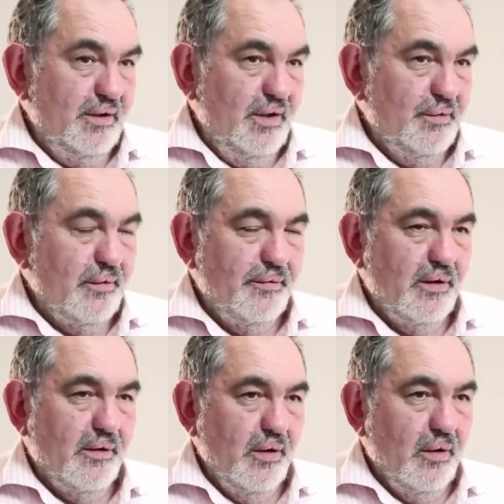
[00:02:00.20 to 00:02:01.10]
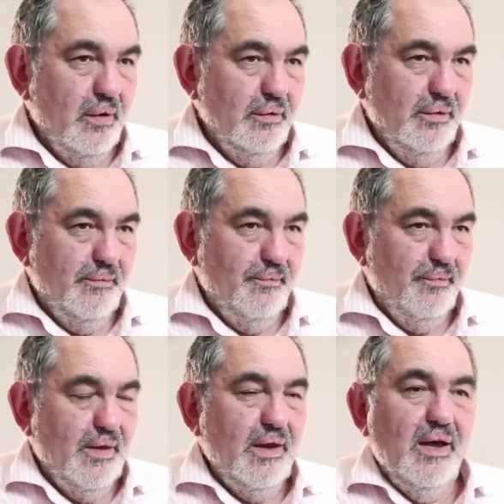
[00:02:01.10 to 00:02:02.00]
need referring on,
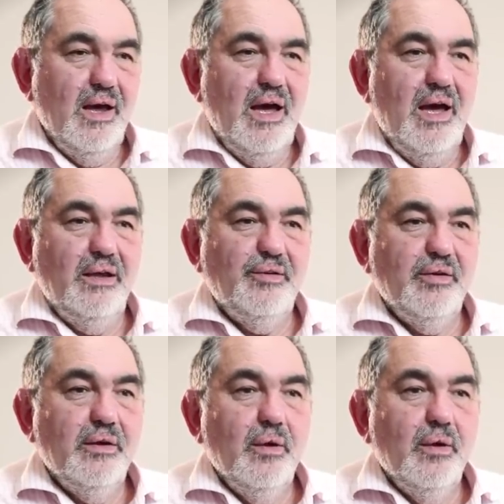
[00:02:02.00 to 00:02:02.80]
and